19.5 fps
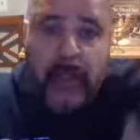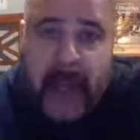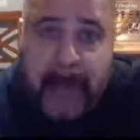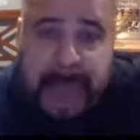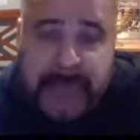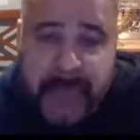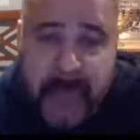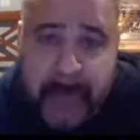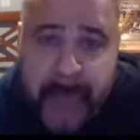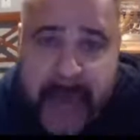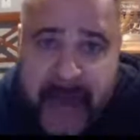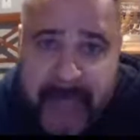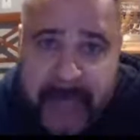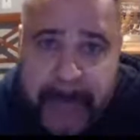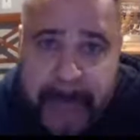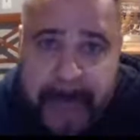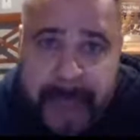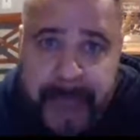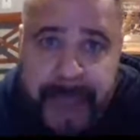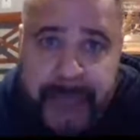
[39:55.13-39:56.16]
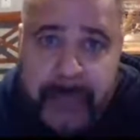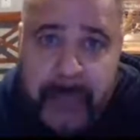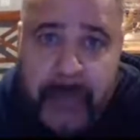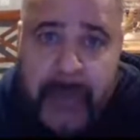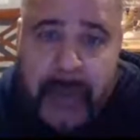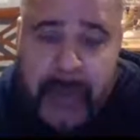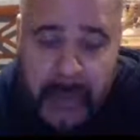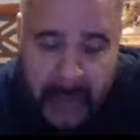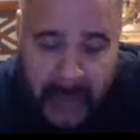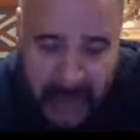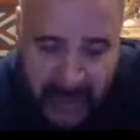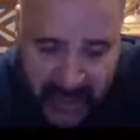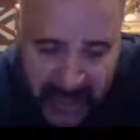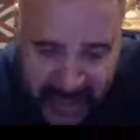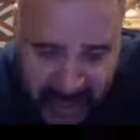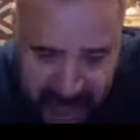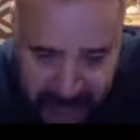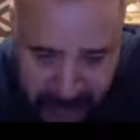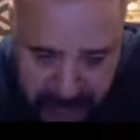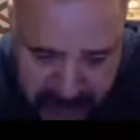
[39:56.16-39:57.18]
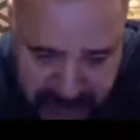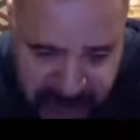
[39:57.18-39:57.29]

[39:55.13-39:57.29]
comes from heaven and